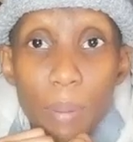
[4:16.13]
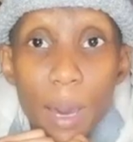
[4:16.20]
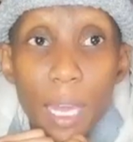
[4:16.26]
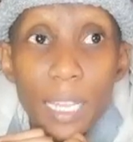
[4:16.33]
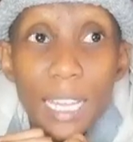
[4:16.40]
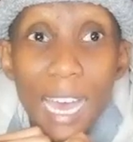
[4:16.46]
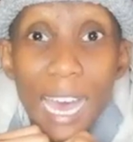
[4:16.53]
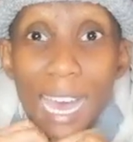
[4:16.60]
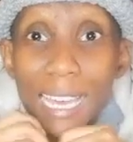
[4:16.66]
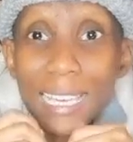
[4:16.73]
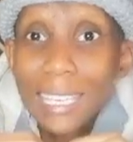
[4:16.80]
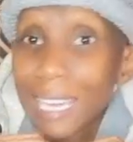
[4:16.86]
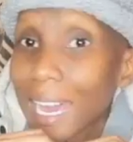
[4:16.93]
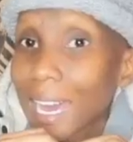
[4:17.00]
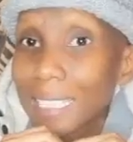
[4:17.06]
But
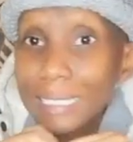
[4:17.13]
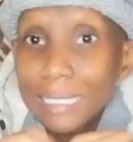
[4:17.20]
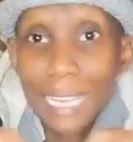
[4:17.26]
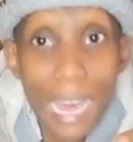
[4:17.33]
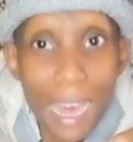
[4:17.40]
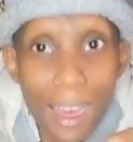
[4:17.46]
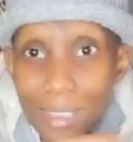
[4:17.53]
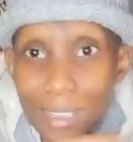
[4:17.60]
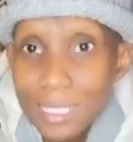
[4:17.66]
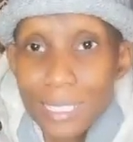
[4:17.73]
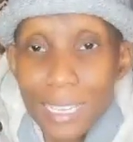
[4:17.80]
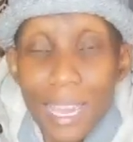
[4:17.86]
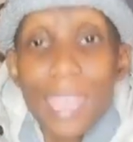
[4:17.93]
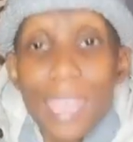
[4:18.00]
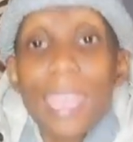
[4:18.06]
I can't
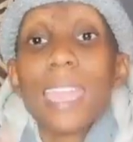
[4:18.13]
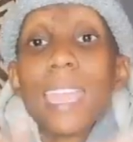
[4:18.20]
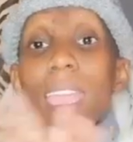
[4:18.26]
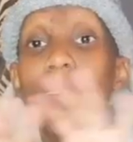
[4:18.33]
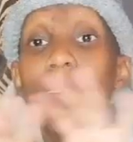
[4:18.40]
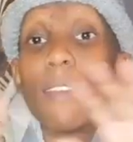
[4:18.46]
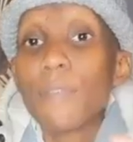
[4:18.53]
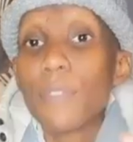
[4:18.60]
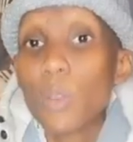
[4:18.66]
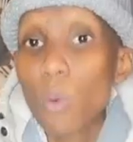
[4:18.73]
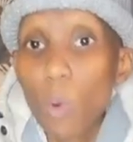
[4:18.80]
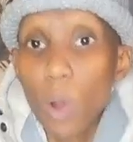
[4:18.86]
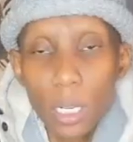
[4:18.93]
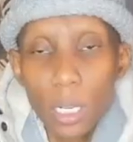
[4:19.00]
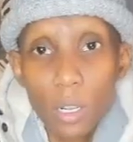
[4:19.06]
answer
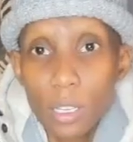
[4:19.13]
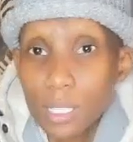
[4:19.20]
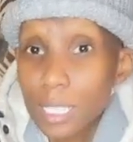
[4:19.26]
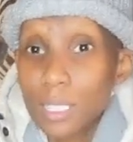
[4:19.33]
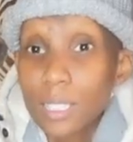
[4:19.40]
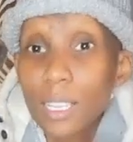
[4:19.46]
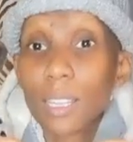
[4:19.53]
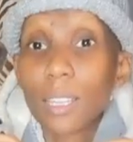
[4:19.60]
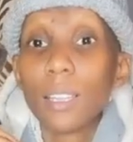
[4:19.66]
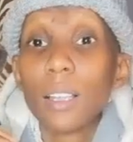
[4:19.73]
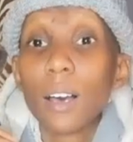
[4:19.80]
everyone, because there's a